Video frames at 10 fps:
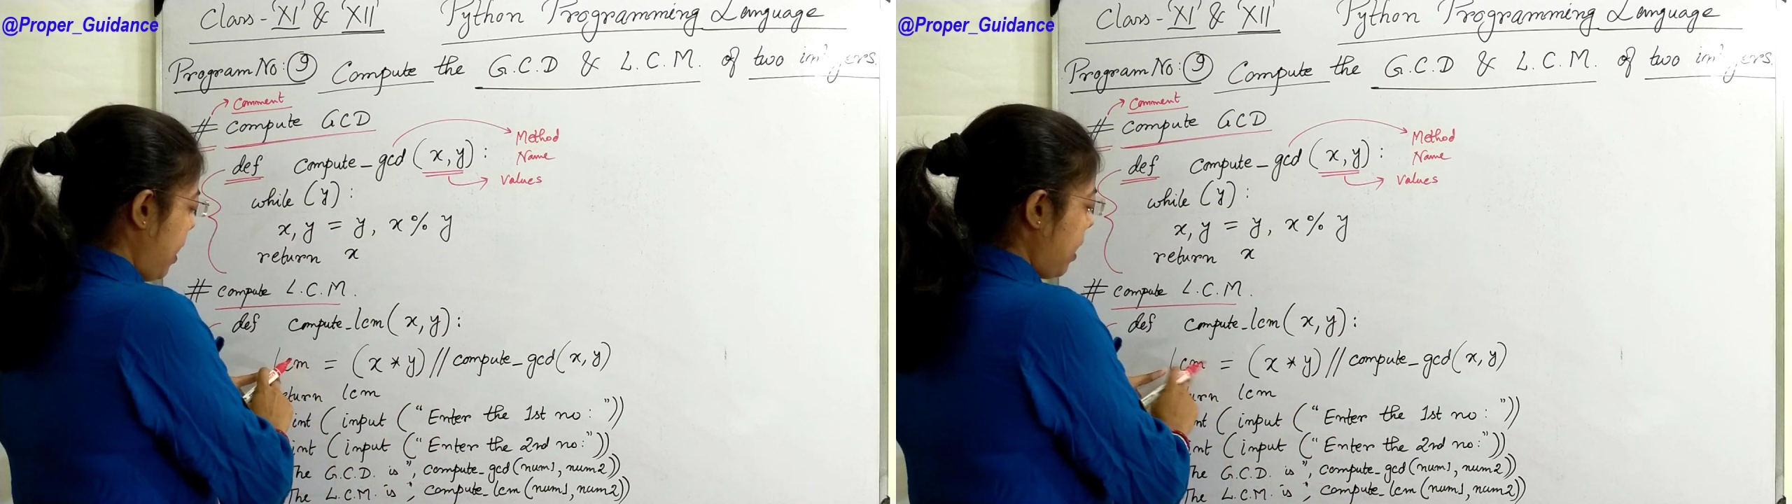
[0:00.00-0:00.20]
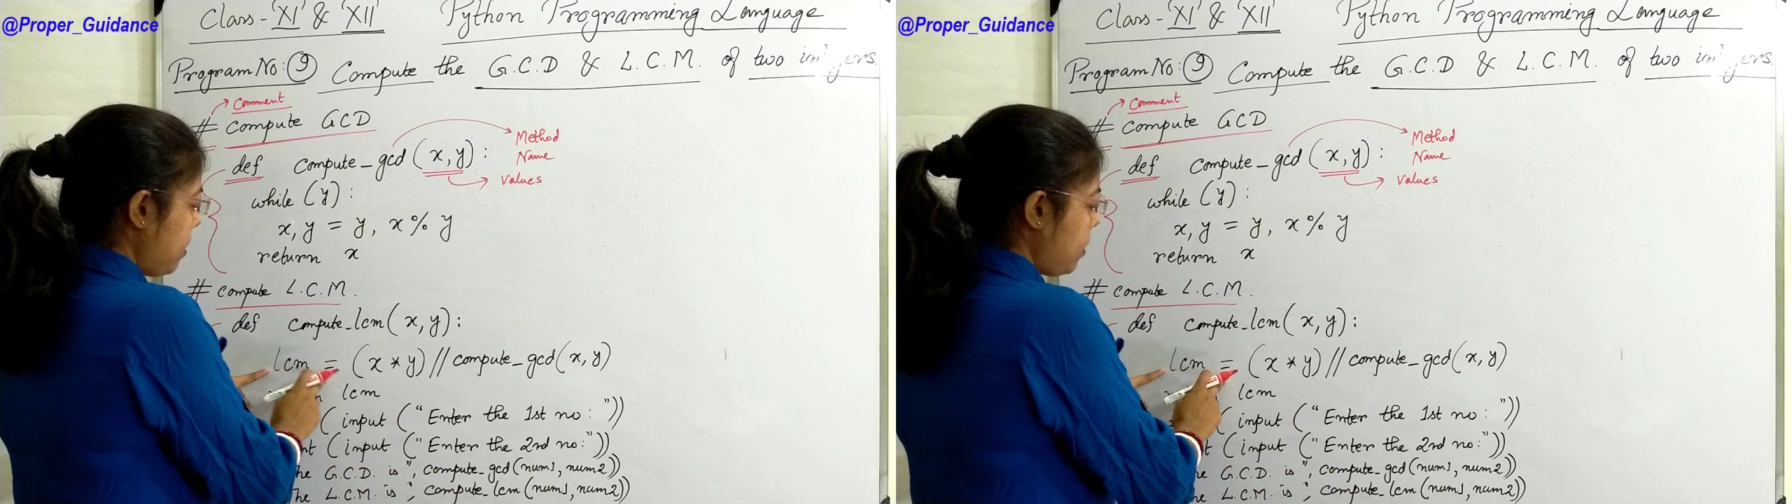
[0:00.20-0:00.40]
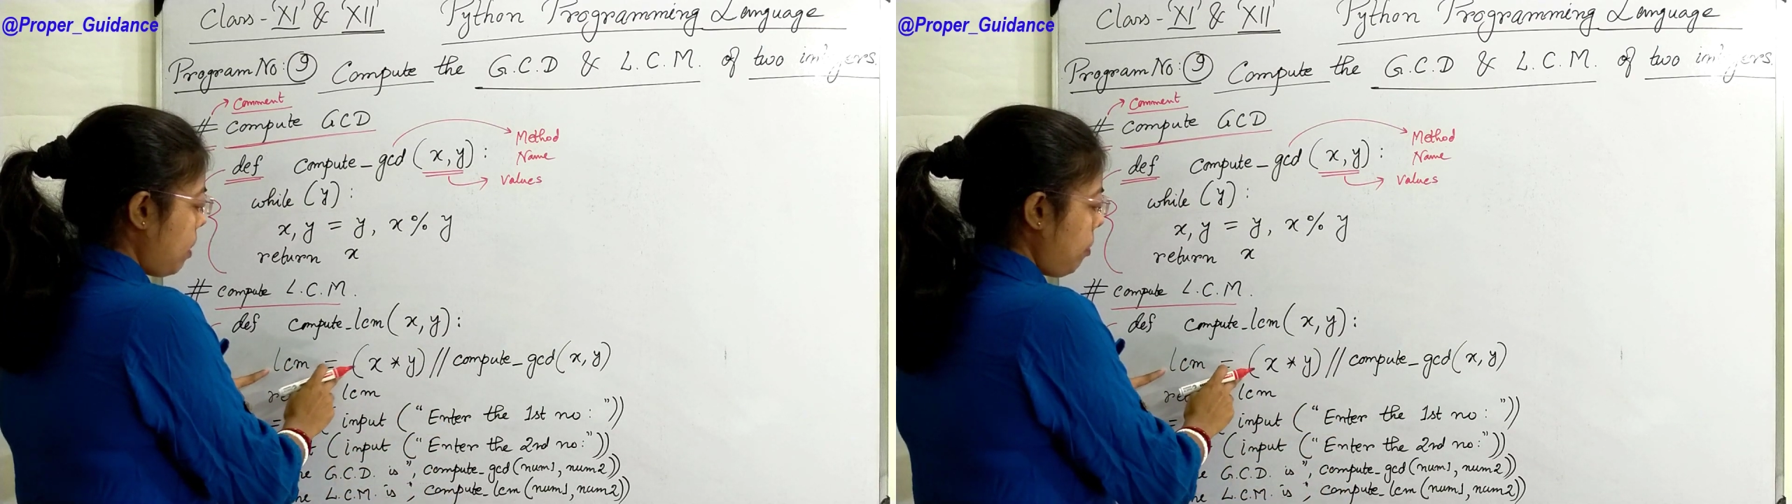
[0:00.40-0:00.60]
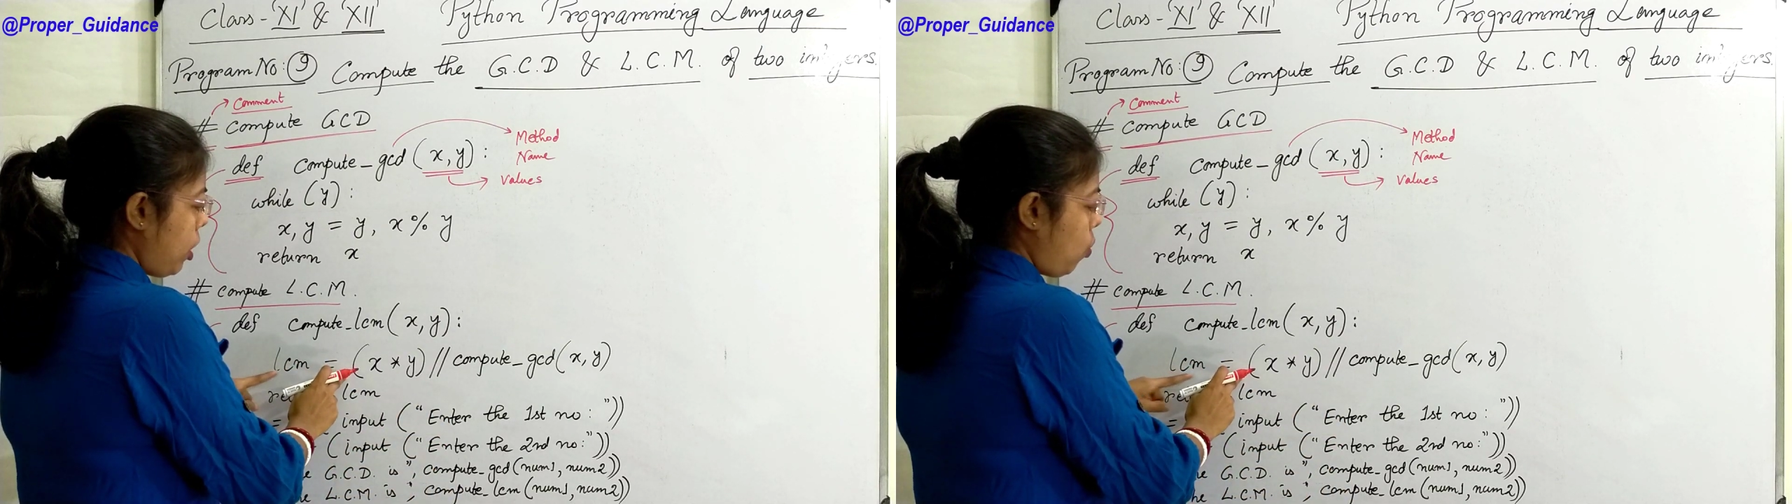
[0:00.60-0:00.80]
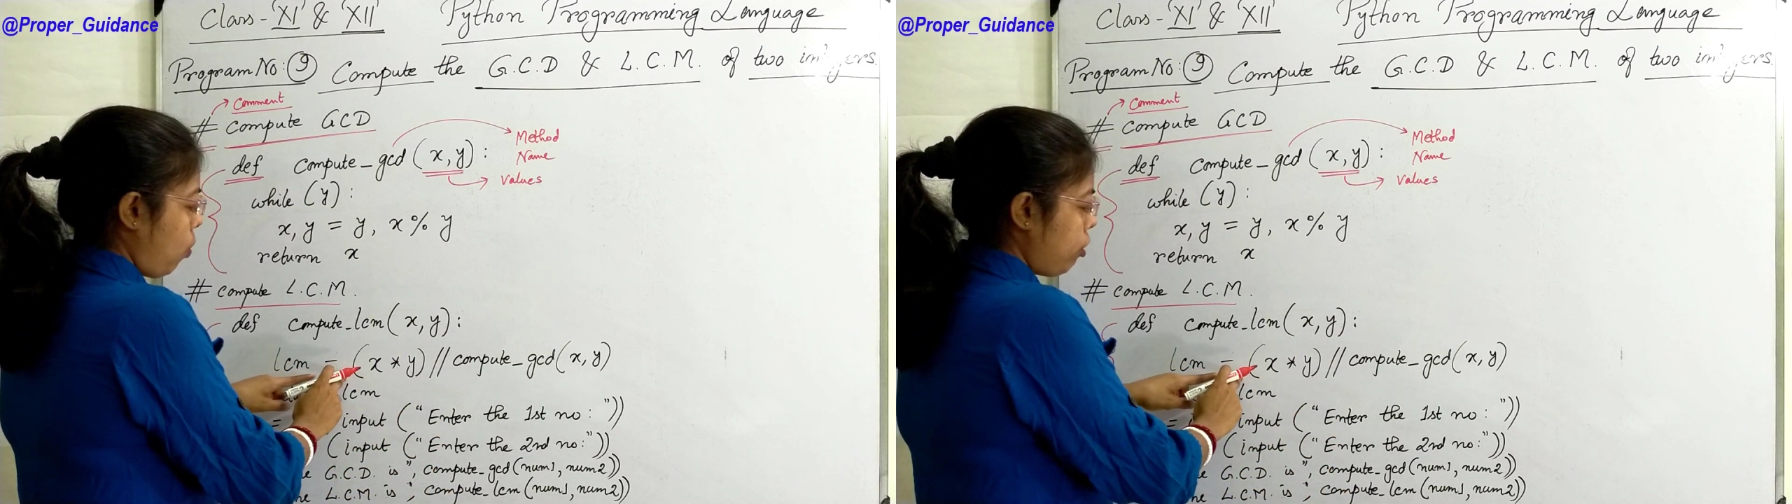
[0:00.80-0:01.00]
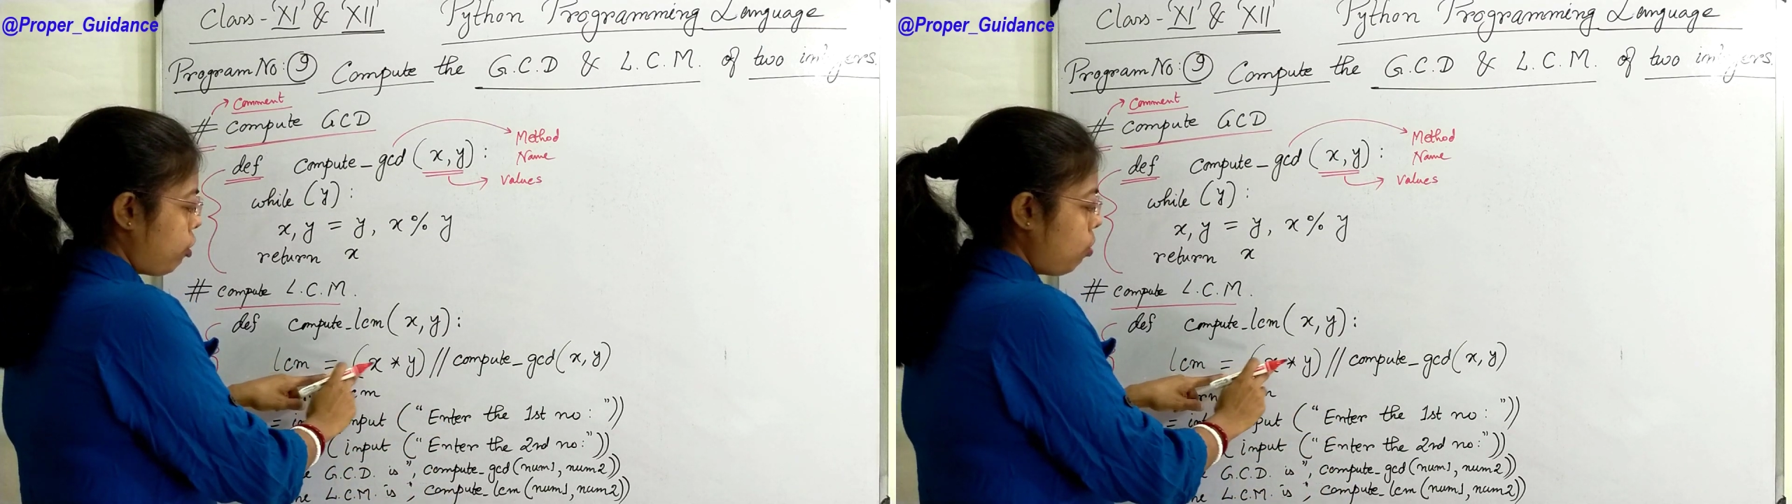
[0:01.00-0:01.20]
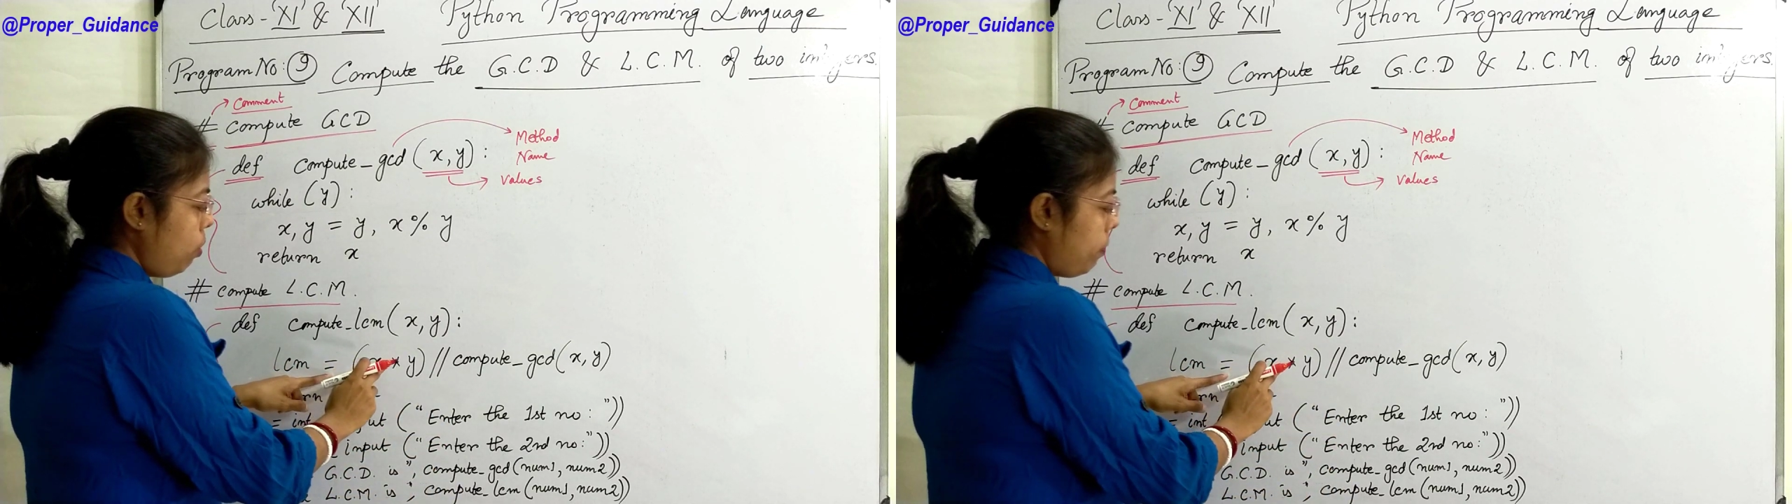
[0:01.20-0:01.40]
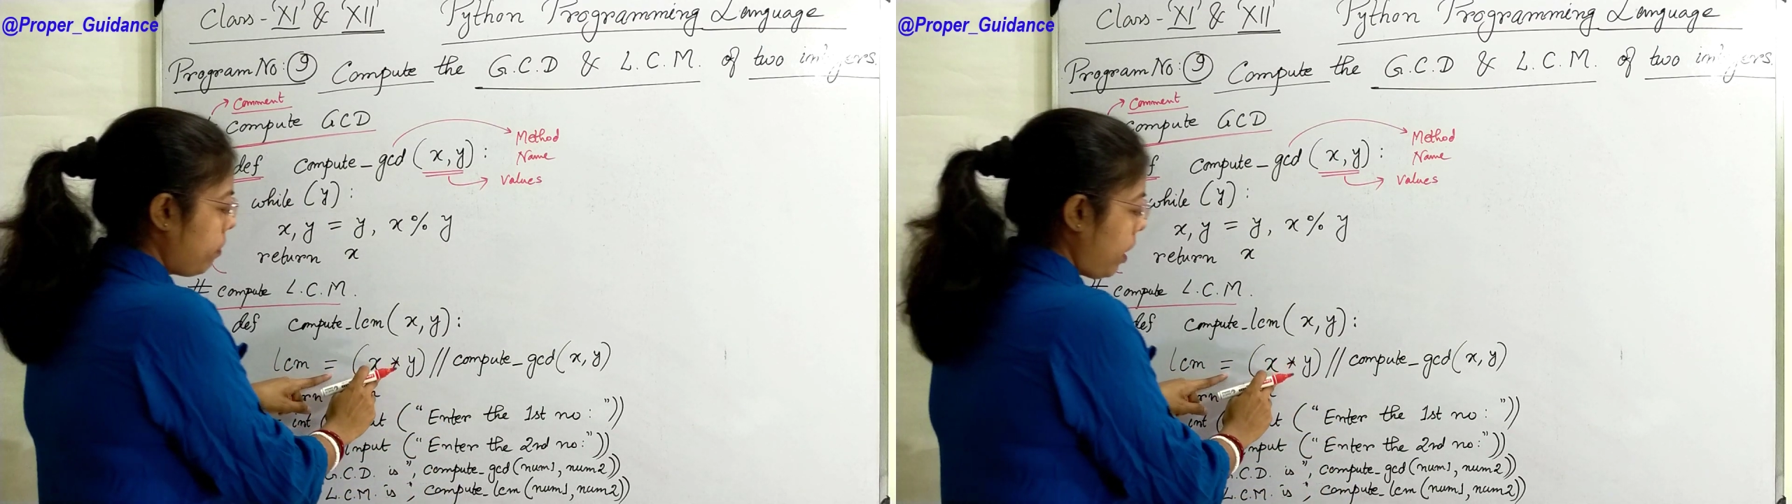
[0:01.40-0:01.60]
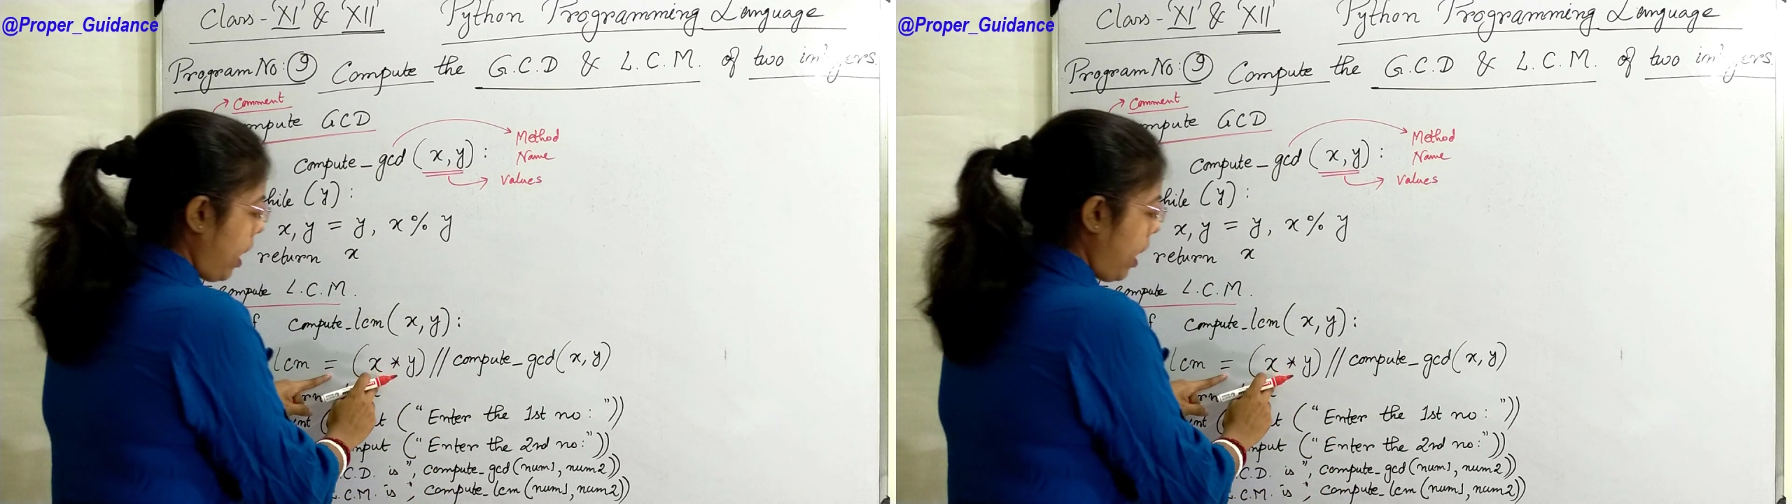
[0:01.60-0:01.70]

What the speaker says: LCM equals to